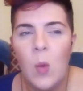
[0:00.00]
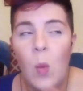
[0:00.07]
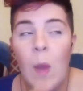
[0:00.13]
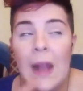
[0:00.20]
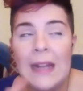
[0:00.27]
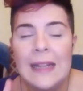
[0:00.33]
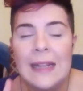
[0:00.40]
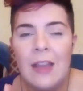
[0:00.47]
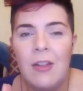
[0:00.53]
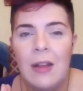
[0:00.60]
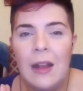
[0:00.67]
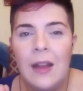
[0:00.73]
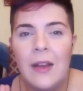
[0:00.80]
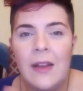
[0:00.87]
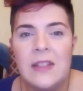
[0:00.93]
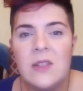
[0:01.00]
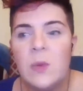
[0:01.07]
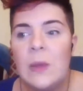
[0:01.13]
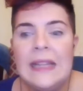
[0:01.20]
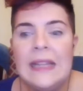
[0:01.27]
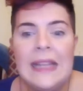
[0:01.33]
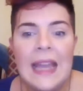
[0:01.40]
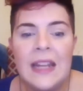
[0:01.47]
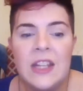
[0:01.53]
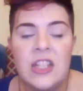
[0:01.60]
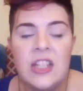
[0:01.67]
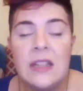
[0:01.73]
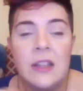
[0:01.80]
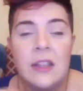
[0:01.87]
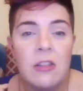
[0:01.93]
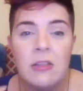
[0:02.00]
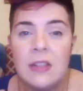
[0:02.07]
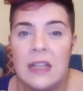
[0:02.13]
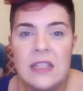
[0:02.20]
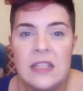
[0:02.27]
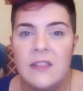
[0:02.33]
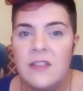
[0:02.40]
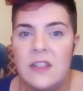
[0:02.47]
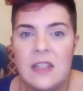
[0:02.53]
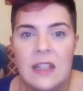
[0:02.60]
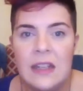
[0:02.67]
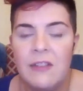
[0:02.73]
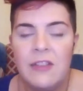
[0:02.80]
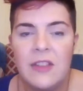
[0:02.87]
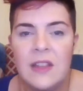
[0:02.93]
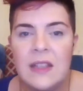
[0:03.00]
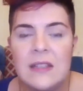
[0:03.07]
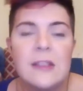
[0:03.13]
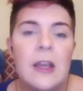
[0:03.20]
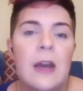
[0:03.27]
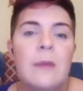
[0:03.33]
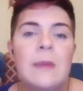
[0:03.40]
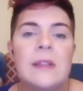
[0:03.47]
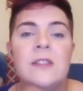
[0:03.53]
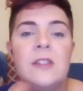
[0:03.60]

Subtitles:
when they're aligned and when the energy and the creativity and everything is coming.